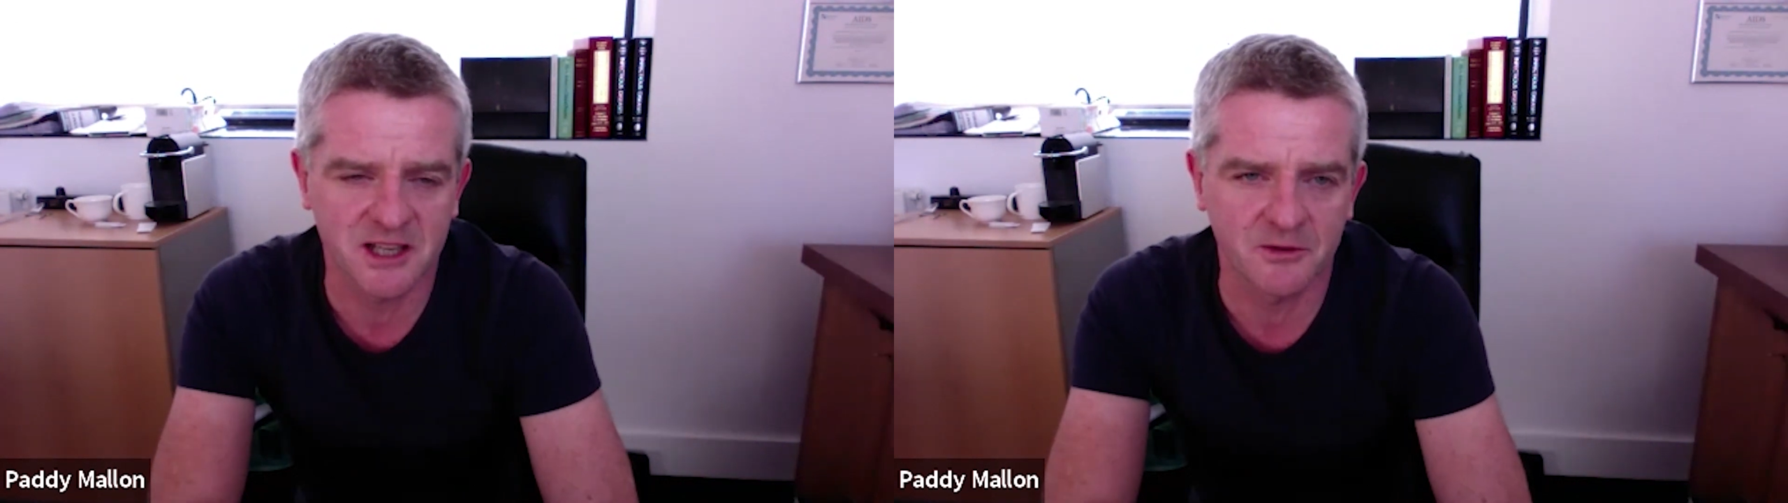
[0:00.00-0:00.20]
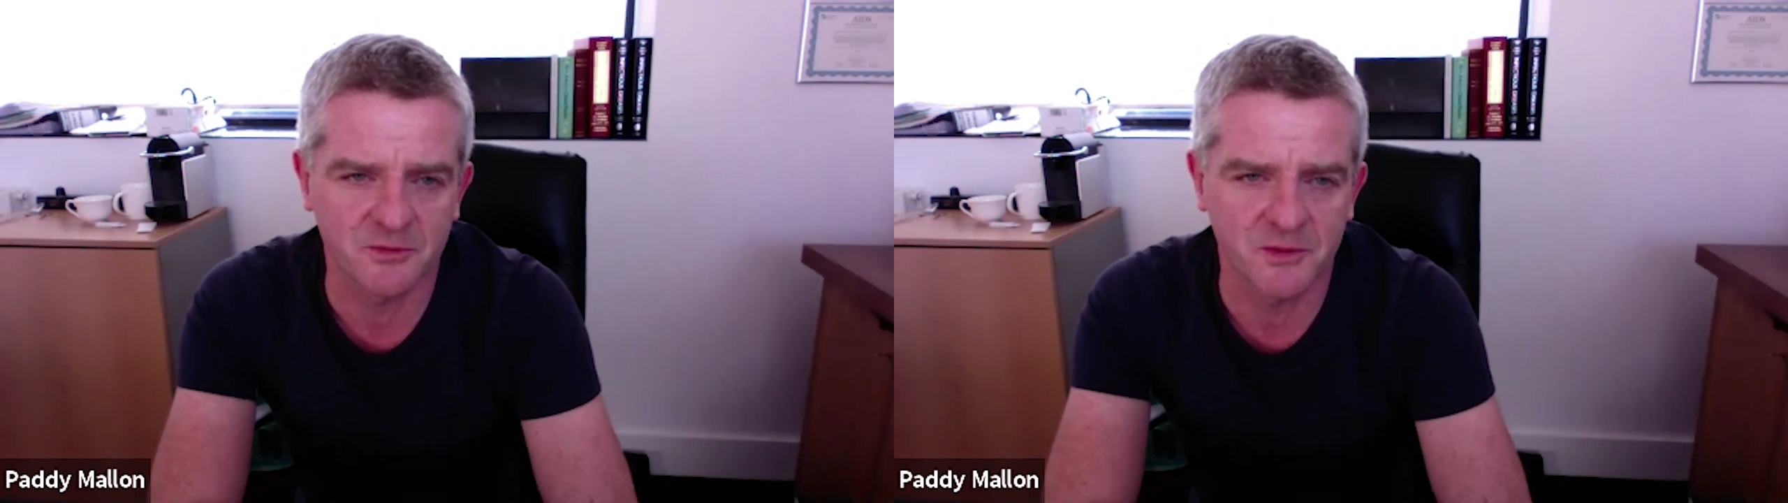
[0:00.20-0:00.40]

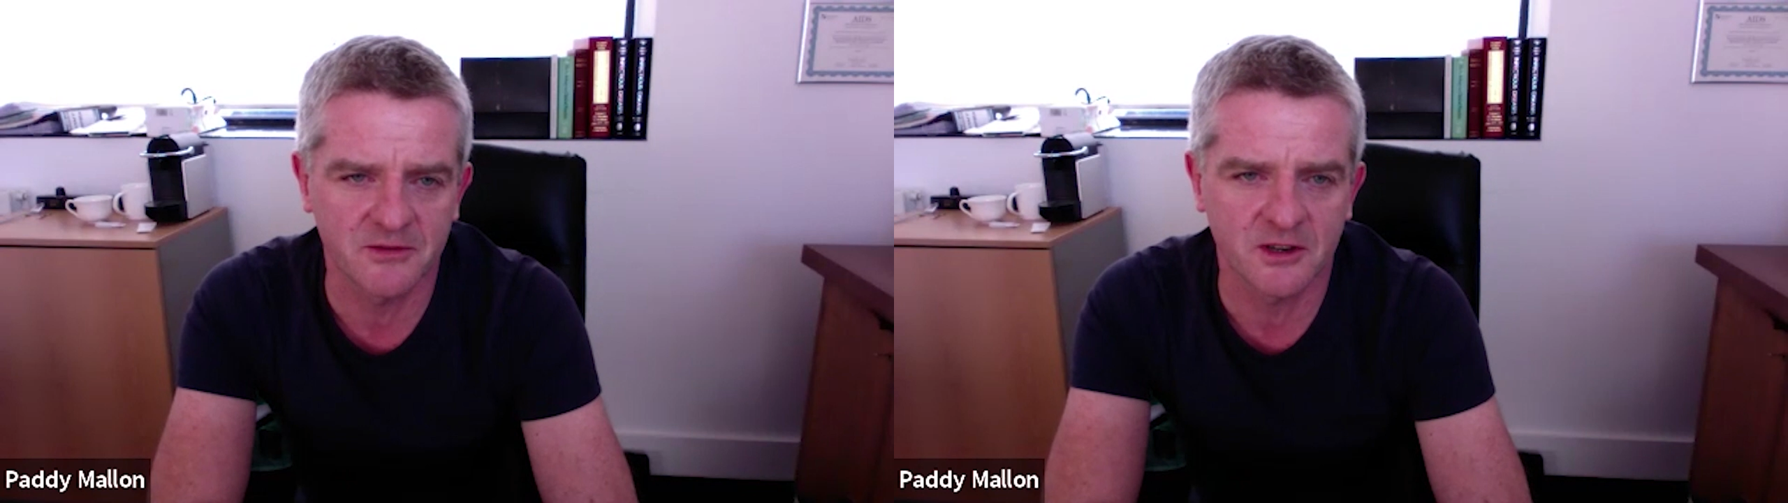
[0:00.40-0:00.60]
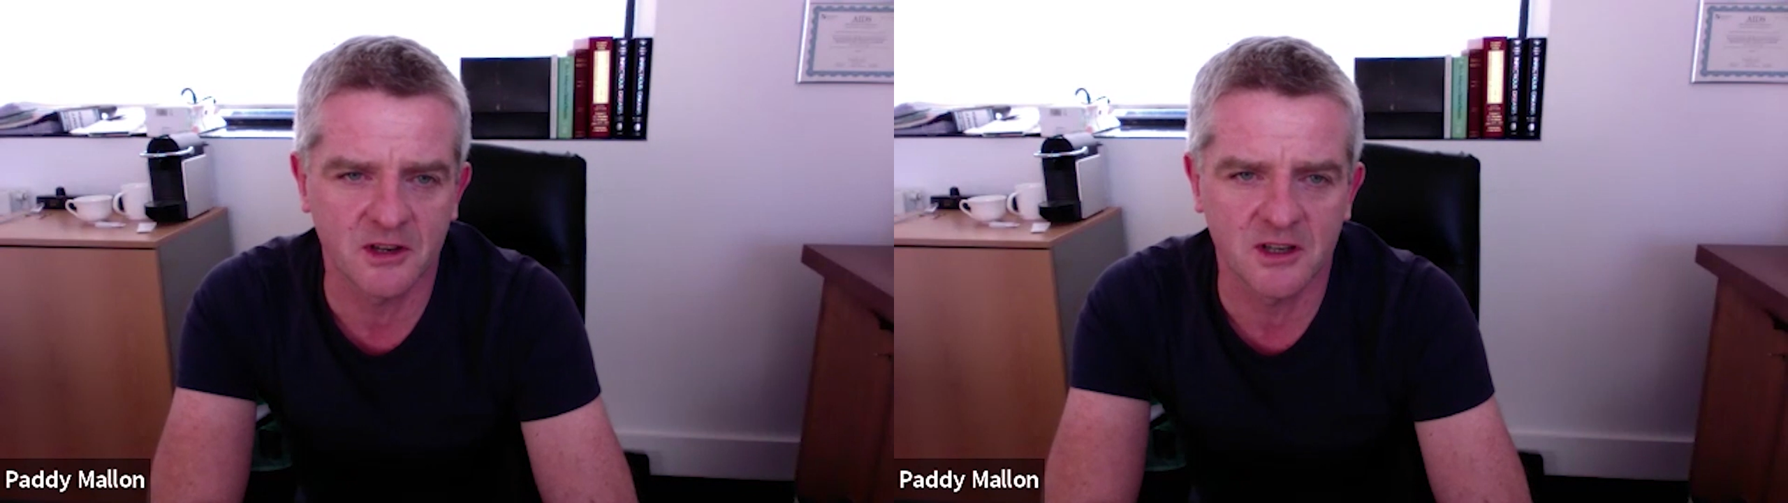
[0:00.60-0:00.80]
with me
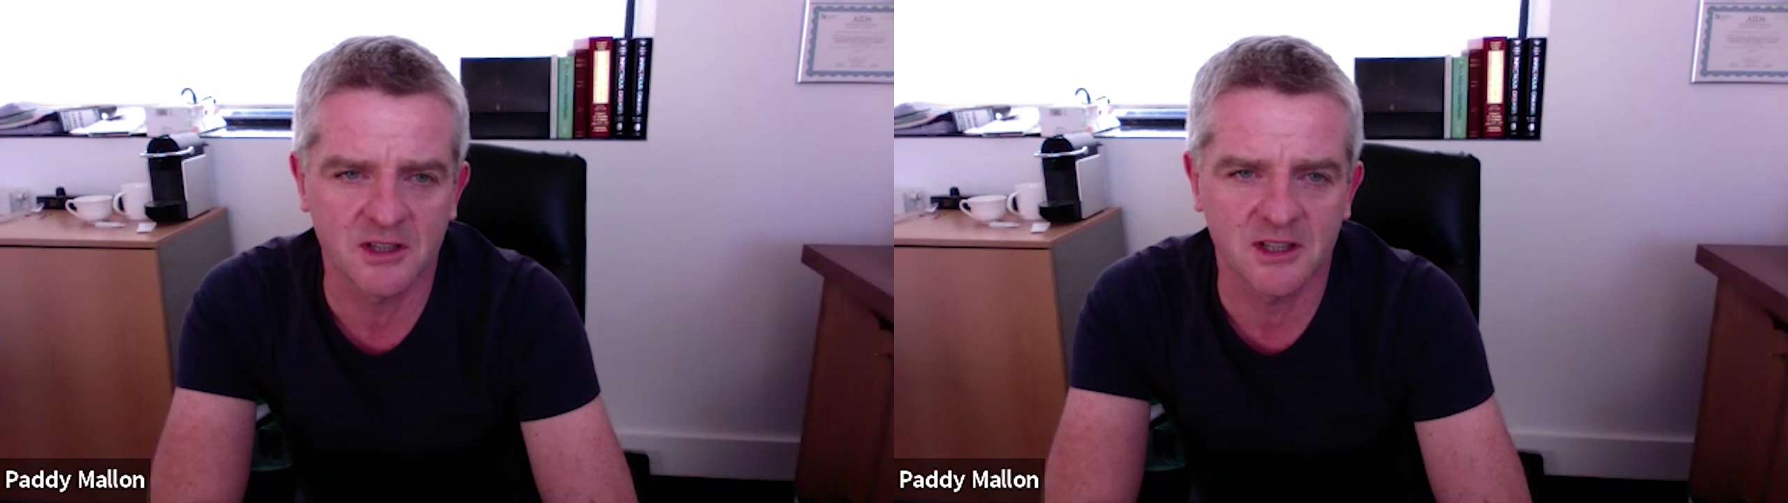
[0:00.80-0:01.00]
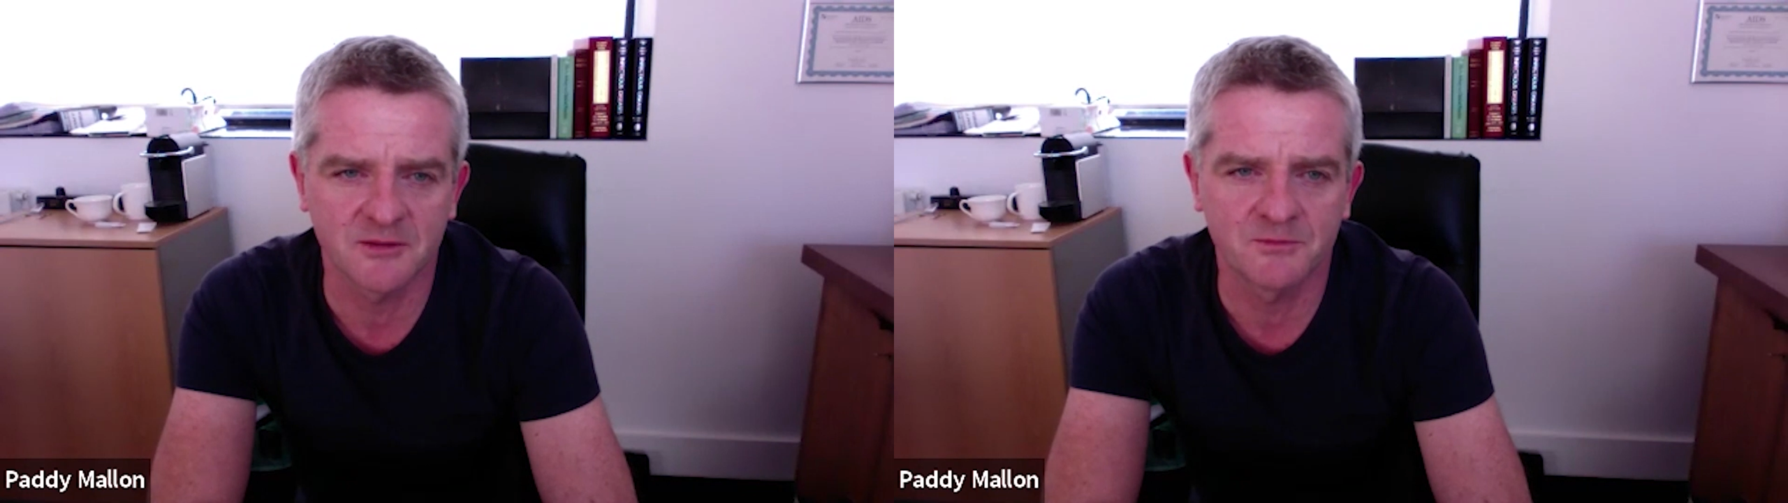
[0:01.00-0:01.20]
for a long
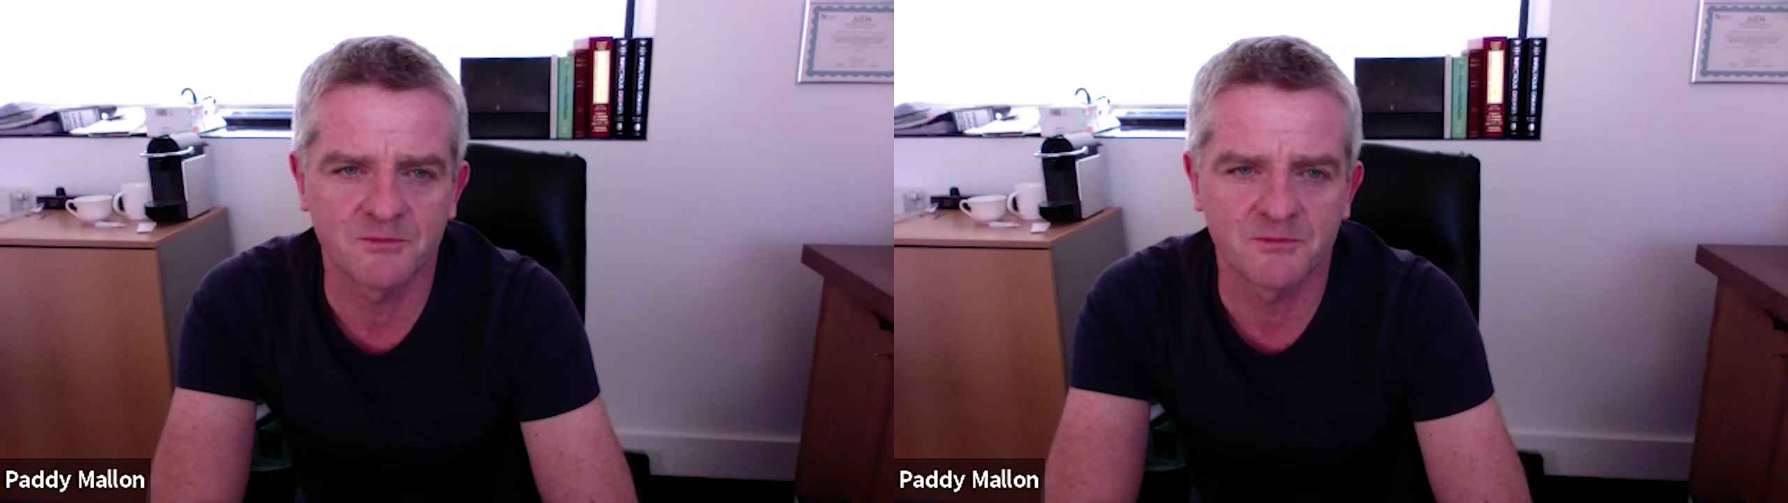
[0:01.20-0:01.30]
time.